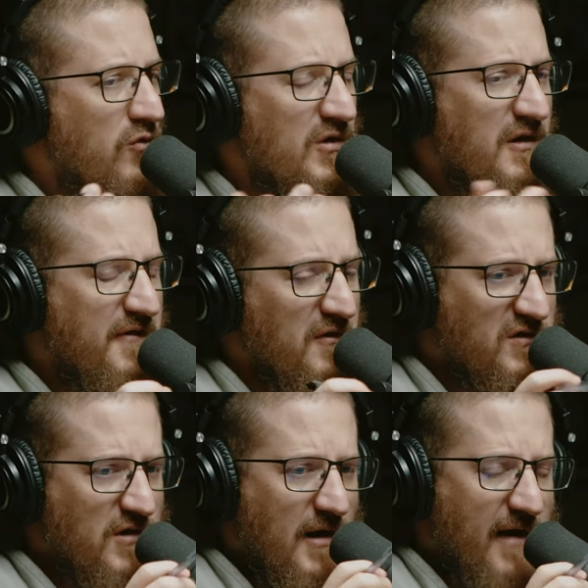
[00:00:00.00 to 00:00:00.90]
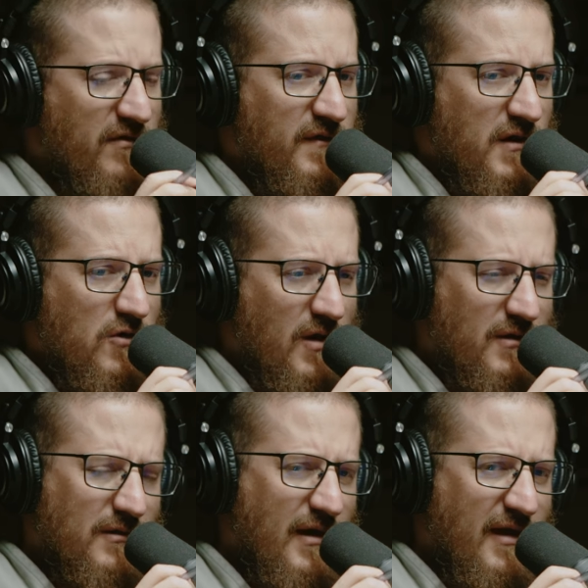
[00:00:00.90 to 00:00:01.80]
I really feel strong. I have a video
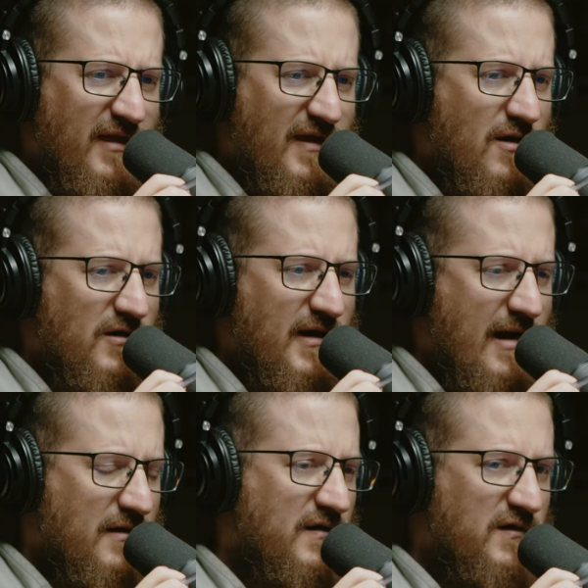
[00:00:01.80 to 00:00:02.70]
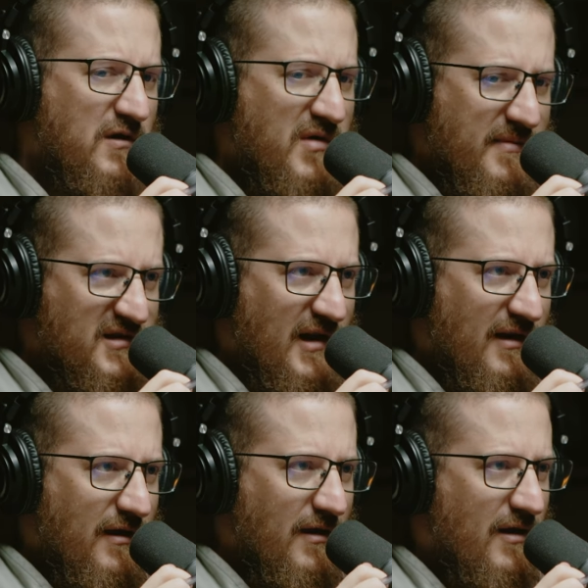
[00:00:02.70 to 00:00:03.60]
on, I think they called it How to Discern Pretty Much
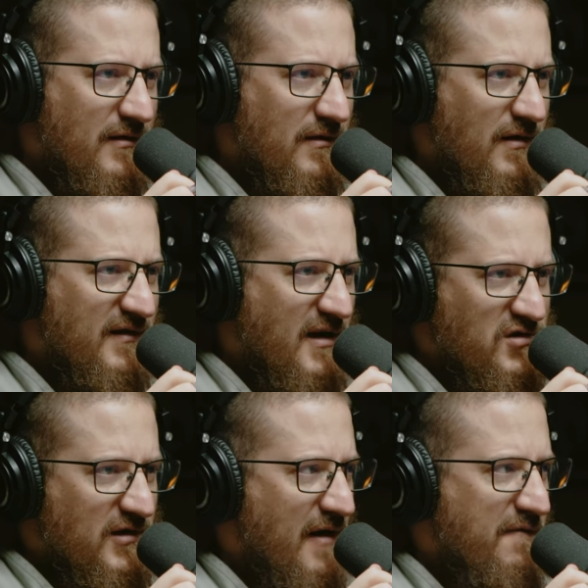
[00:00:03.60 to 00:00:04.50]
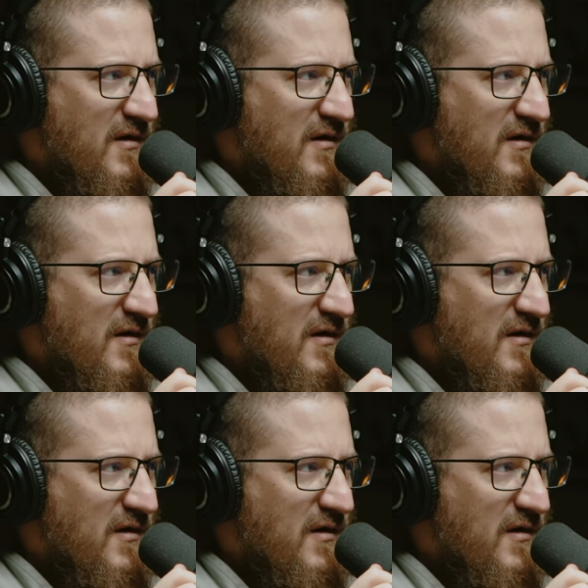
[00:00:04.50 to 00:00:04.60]
Anything on Ascension. I